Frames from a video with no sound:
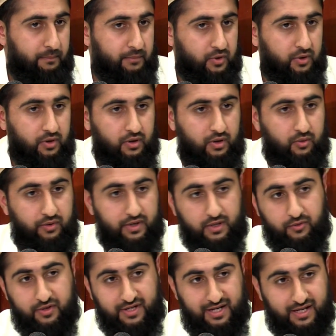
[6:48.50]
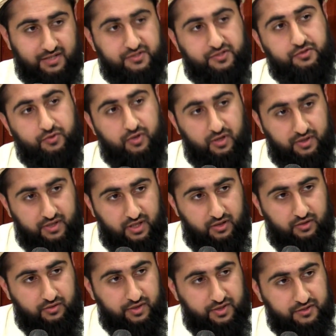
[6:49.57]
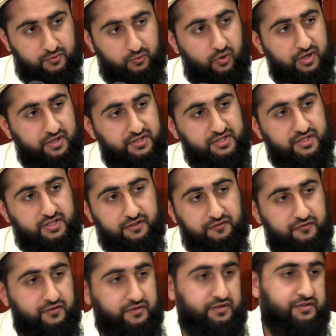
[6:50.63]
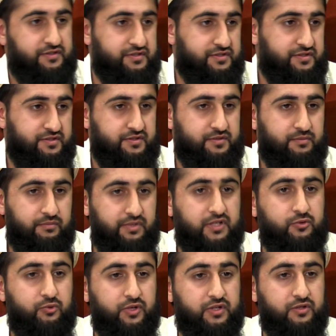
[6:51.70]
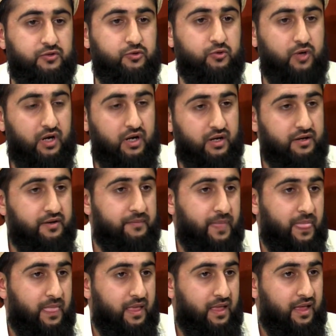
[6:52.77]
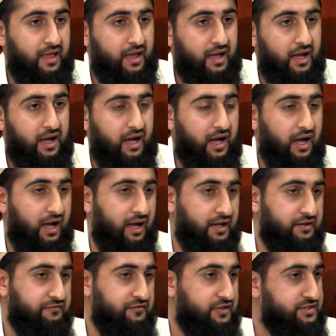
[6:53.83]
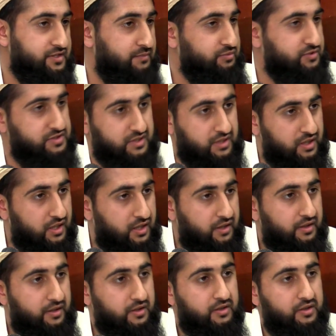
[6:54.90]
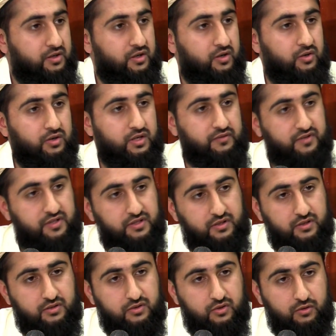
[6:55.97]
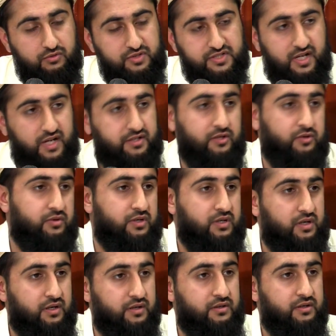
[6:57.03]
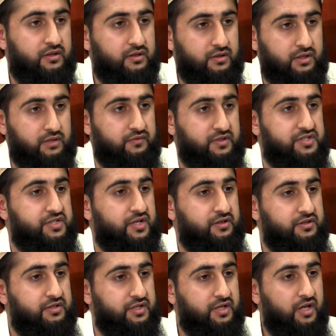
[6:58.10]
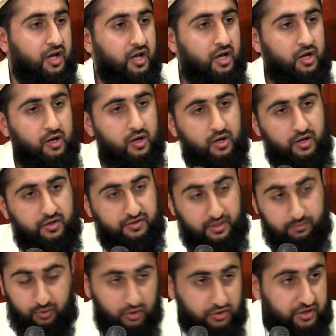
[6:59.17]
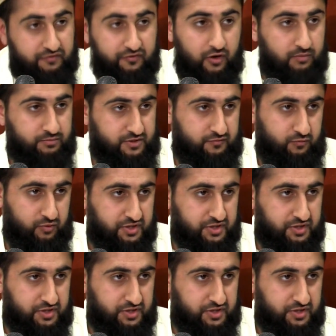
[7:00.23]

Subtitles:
But what I want to ask you all now is, what is the difference between dua and, for example, salah, or reciting Quran, or giving charity? They're both are forms of